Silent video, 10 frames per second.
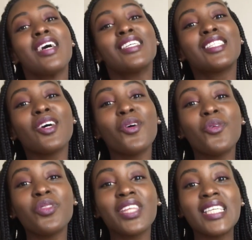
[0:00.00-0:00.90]

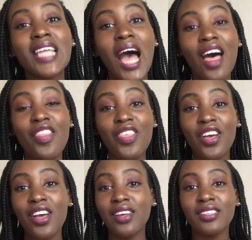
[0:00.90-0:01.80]
So there's
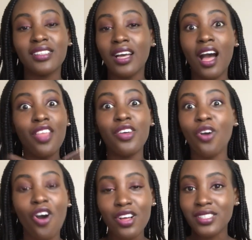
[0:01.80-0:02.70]
other
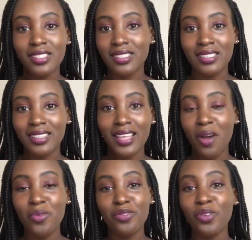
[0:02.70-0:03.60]
costs
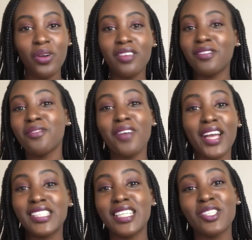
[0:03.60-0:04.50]
that we've not even
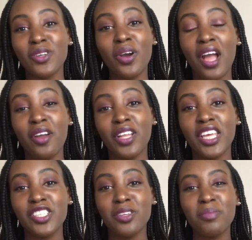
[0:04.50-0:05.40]
factored into our
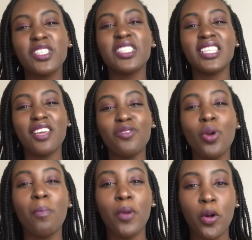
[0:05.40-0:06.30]
calculation. But just to give you
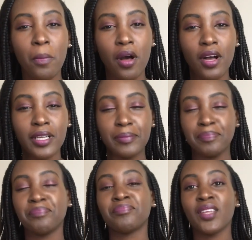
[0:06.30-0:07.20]
a ballpark,
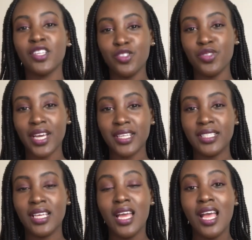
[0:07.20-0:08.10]
do that.